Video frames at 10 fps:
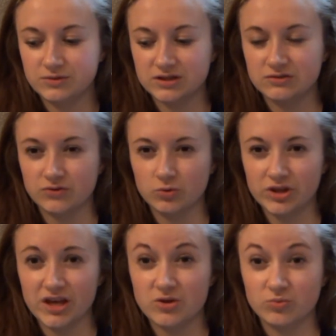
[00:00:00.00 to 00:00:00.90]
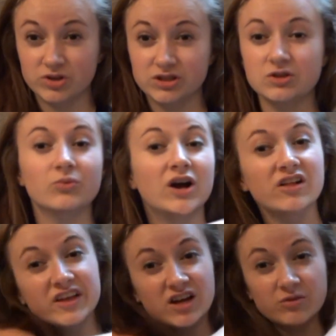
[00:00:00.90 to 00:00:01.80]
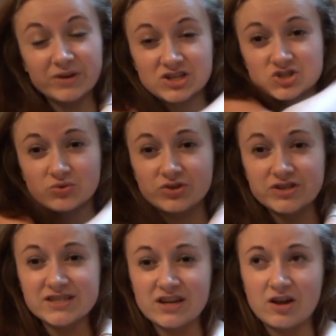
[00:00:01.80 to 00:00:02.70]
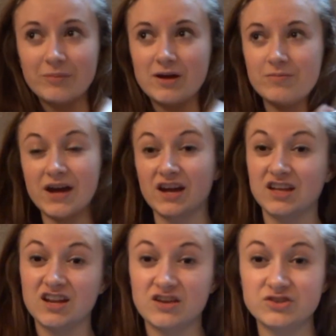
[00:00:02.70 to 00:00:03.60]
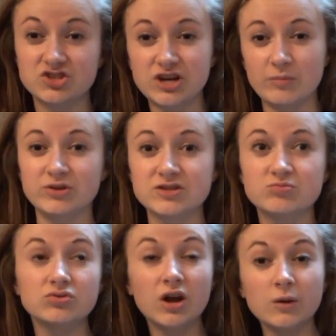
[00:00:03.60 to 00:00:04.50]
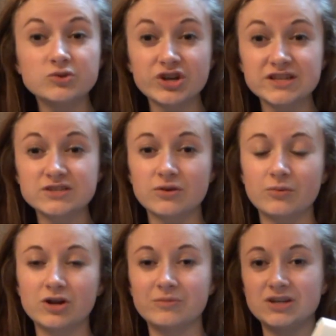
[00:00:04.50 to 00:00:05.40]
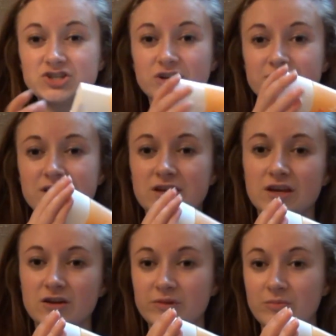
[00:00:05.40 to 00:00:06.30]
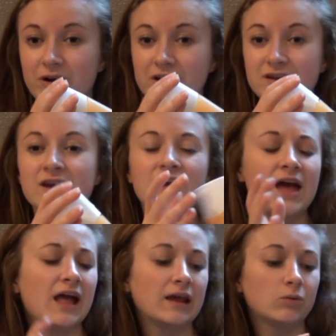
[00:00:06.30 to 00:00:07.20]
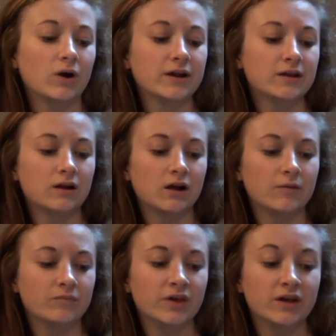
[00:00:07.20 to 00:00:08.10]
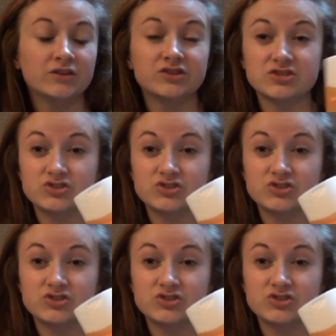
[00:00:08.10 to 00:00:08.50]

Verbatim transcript: to exfoliate really well, like on my shoulders and on my back. And I have a strapless prom dress, so I want to make sure I'm taking care of my body. And I wanted um, the